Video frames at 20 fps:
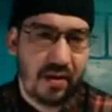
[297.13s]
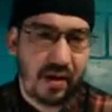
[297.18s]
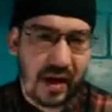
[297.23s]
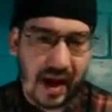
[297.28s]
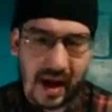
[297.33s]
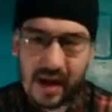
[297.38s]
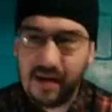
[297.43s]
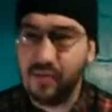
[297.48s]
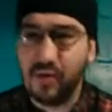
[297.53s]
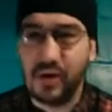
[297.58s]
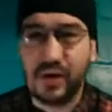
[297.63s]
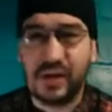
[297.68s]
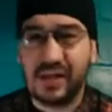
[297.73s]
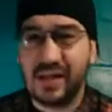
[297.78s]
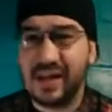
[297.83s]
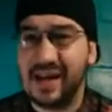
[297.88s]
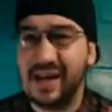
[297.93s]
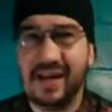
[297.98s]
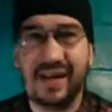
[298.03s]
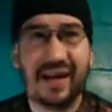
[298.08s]
Kairi
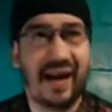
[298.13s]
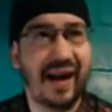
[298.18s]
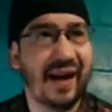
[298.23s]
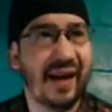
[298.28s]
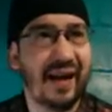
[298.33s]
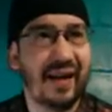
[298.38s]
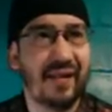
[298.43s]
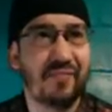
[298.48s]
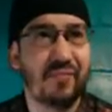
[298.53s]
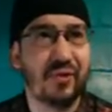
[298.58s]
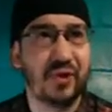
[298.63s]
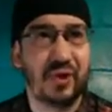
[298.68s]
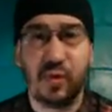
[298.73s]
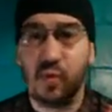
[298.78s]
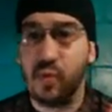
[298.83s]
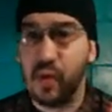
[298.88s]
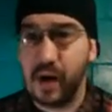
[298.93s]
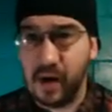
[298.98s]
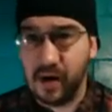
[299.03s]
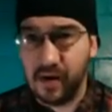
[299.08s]
Sane, I was
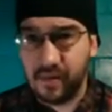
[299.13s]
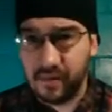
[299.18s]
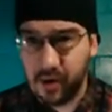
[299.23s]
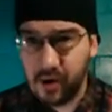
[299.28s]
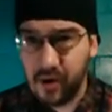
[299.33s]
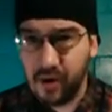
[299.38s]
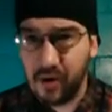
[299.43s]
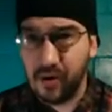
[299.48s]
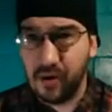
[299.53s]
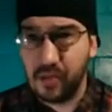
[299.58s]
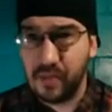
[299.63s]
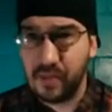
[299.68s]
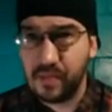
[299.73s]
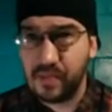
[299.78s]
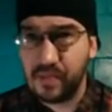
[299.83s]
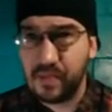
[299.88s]
aware of her.